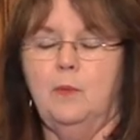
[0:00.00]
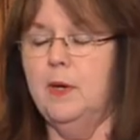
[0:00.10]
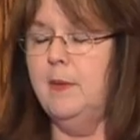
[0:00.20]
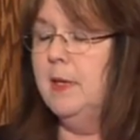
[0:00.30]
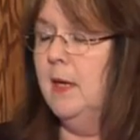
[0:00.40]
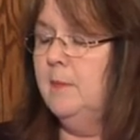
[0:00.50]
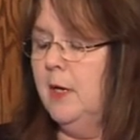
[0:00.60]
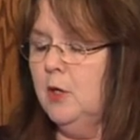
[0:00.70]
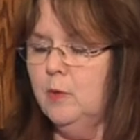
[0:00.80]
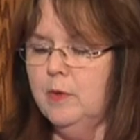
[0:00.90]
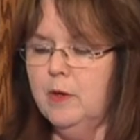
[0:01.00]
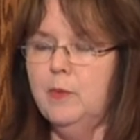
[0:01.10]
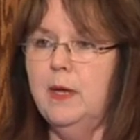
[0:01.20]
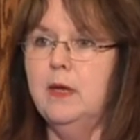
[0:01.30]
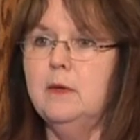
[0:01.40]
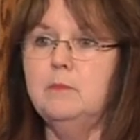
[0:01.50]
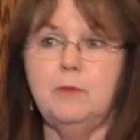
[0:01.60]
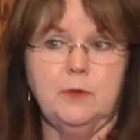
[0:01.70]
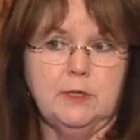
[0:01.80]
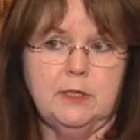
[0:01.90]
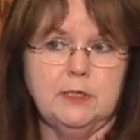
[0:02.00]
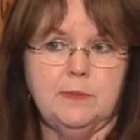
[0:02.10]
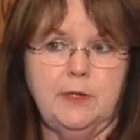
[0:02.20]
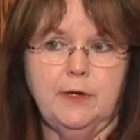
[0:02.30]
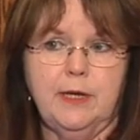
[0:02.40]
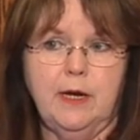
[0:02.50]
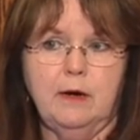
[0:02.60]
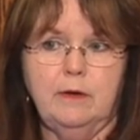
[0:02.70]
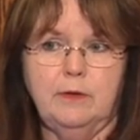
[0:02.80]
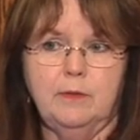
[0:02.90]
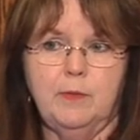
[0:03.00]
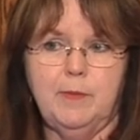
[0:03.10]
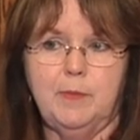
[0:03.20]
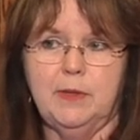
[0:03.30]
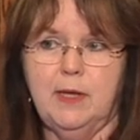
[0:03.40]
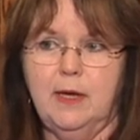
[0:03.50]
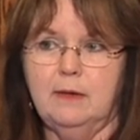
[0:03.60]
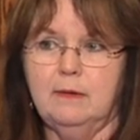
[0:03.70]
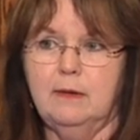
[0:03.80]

my career, we had multidisciplinary care, you remember that,